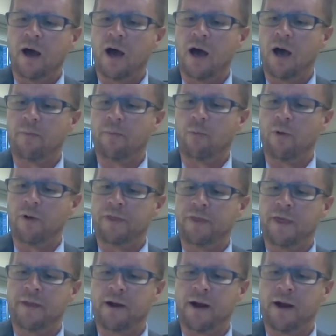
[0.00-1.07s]
um,
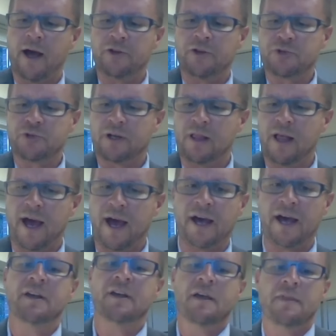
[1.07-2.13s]
within their algebra
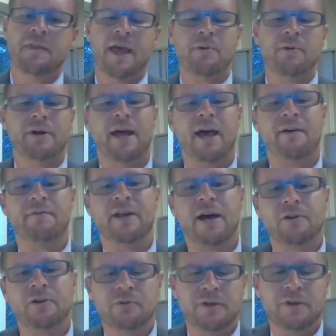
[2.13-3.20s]
class, they would have
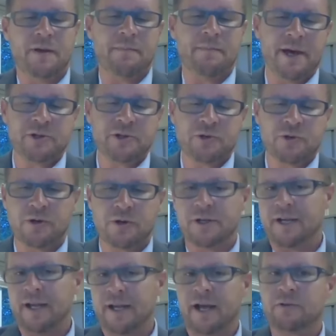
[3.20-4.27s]
not only the mentor to
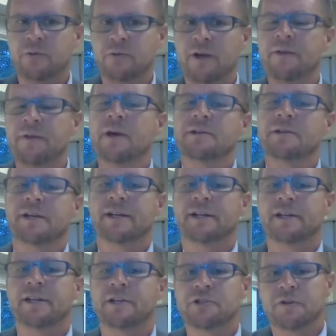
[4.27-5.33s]
connect with to get
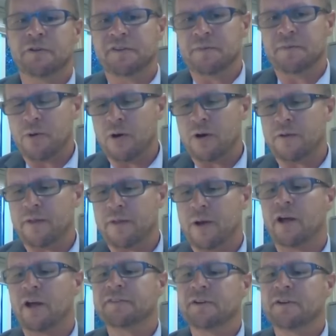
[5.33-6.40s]
additional support, they would
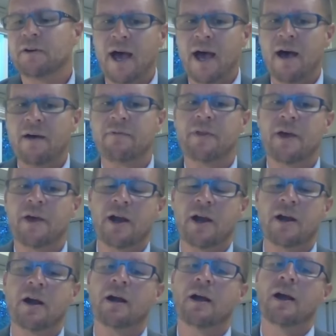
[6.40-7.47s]
also have
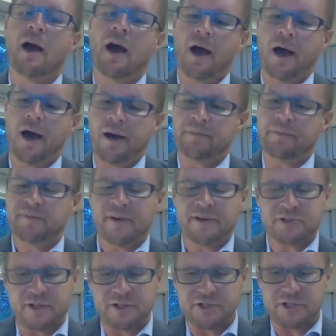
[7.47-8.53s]
their um,
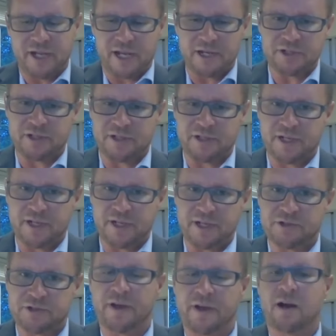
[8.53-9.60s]
special education
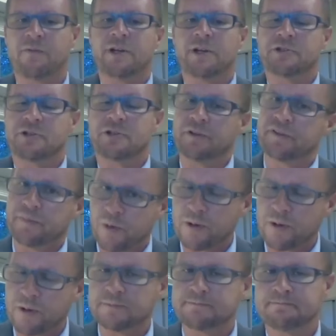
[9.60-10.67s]
teacher there for additional support.